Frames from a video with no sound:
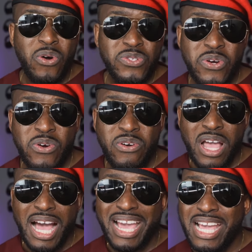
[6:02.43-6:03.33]
Although
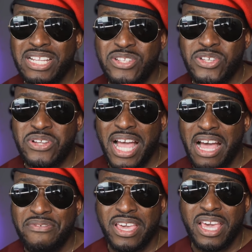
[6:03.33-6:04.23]
I heard it does not
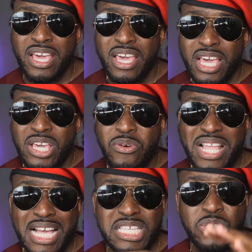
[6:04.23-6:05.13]
have a, it only
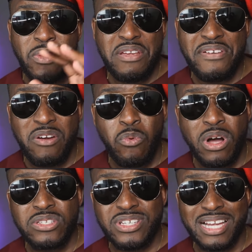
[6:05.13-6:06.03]
has a 25
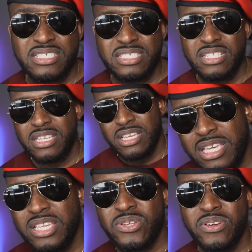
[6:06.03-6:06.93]
watt charging.
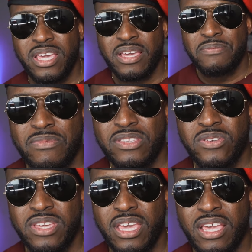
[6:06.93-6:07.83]
It's okay. It's
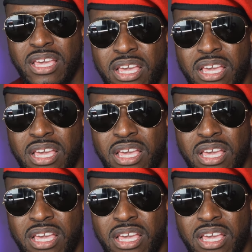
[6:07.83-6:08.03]
okay.